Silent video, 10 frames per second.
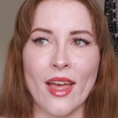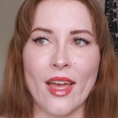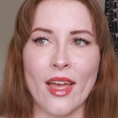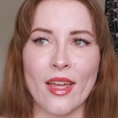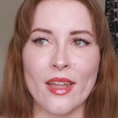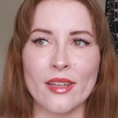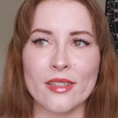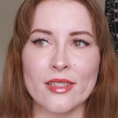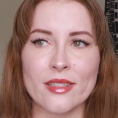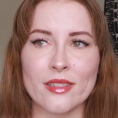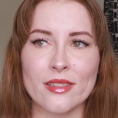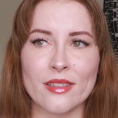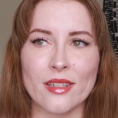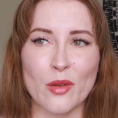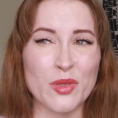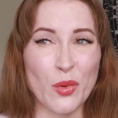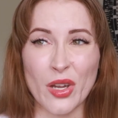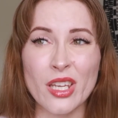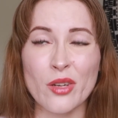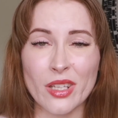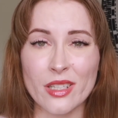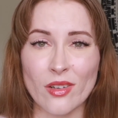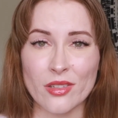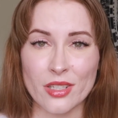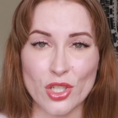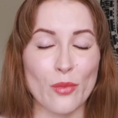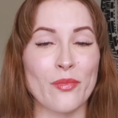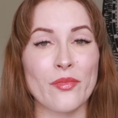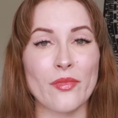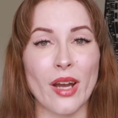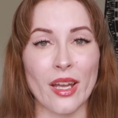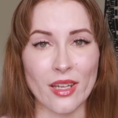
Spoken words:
And I was working a really toxic job. I